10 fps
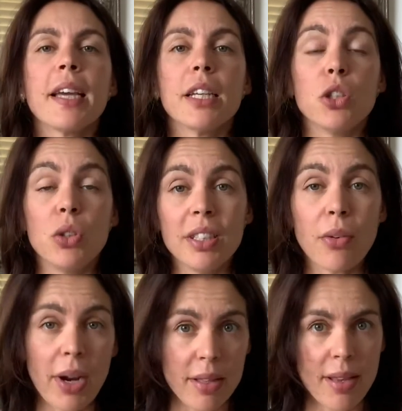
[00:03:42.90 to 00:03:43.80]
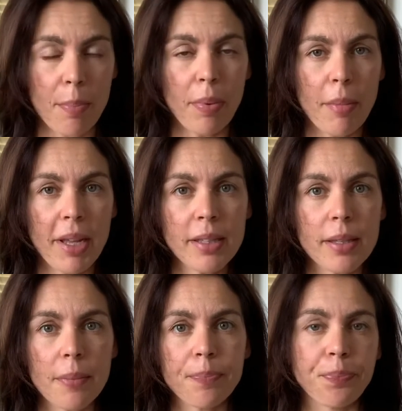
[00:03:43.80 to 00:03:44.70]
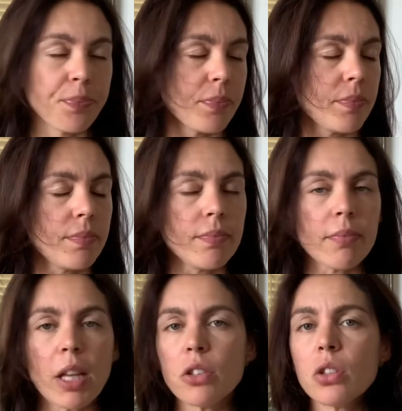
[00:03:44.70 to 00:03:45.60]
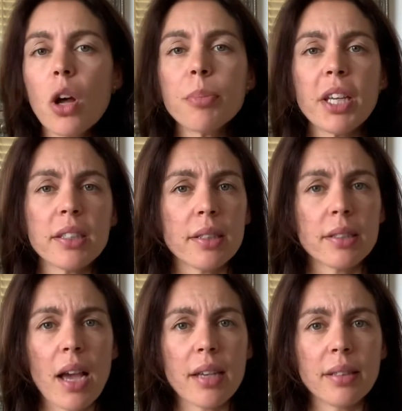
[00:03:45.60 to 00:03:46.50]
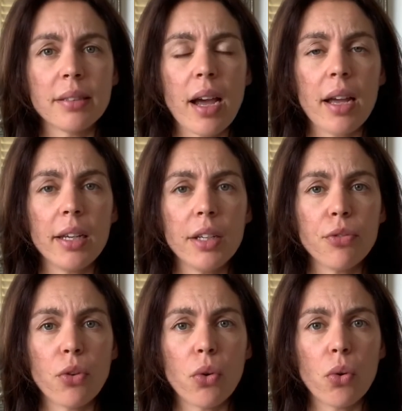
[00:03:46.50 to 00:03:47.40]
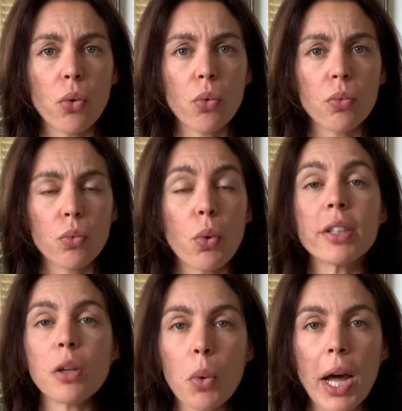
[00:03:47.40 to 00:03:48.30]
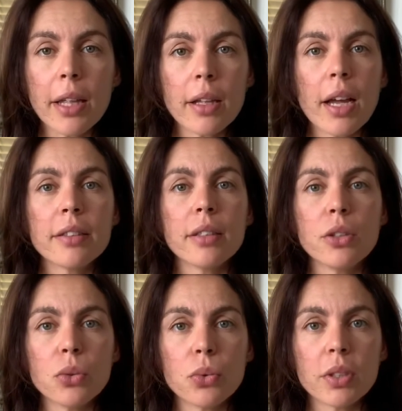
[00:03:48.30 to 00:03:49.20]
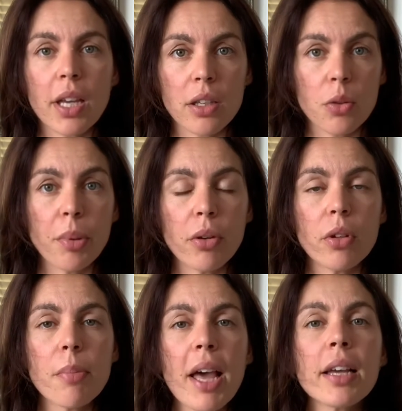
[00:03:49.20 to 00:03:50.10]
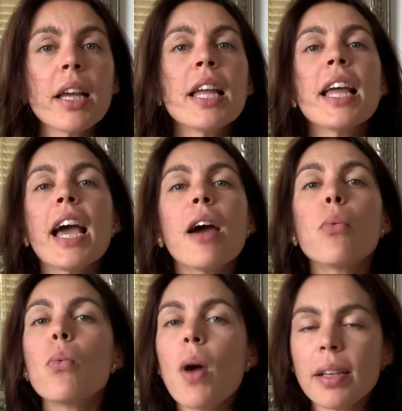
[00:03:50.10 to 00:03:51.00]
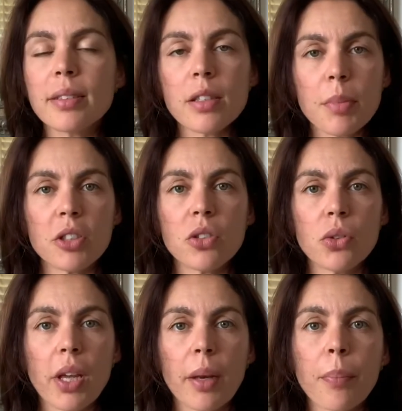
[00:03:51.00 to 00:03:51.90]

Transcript: You need the right supplements. Stop the exercise entirely for quite a while until you get your period back and rest as much as you can.